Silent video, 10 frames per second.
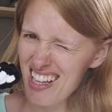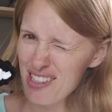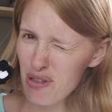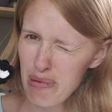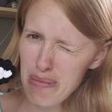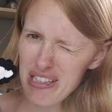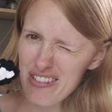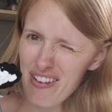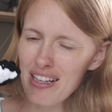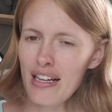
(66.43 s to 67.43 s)
So maybe it's
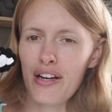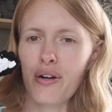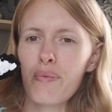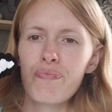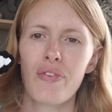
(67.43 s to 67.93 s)
fine, I don't know.